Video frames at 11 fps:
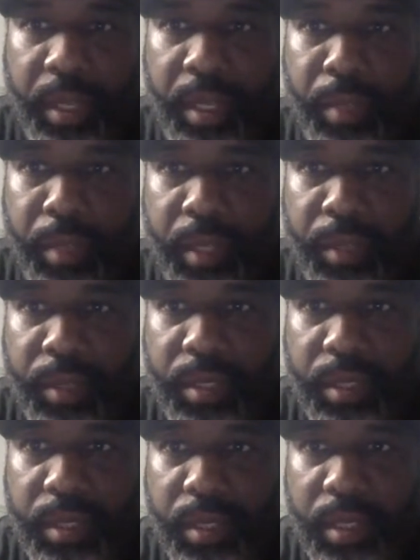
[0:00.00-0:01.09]
Anybody
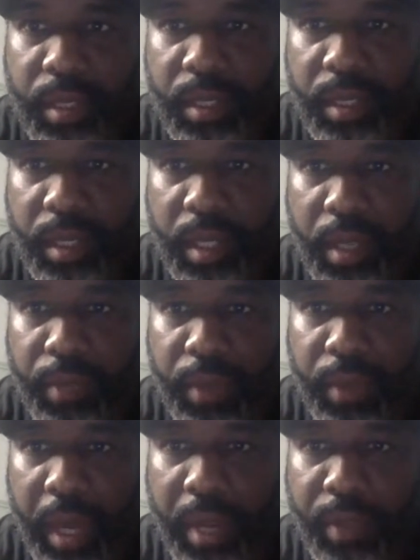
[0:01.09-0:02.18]
else?
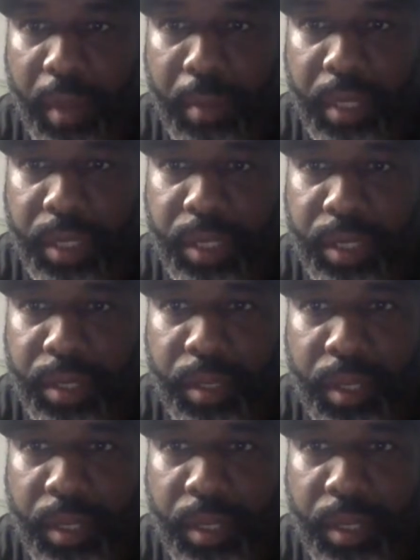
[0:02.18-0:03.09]
If I missed you,